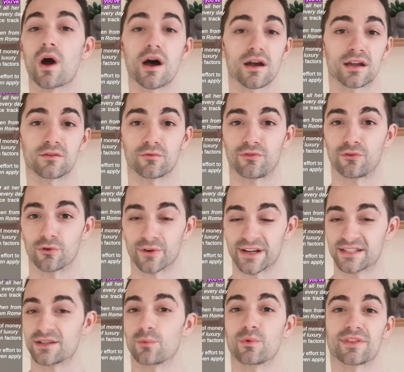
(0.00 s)
working for
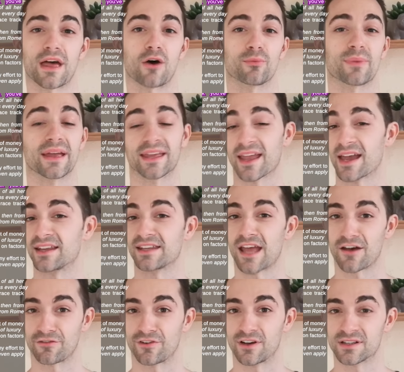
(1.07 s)
it, without making
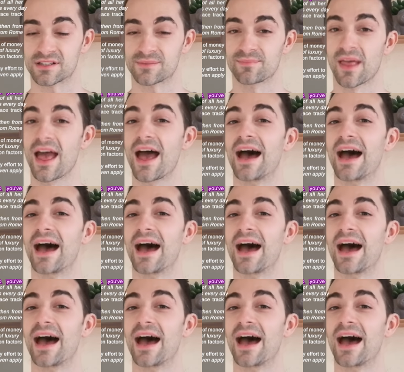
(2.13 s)
any effort.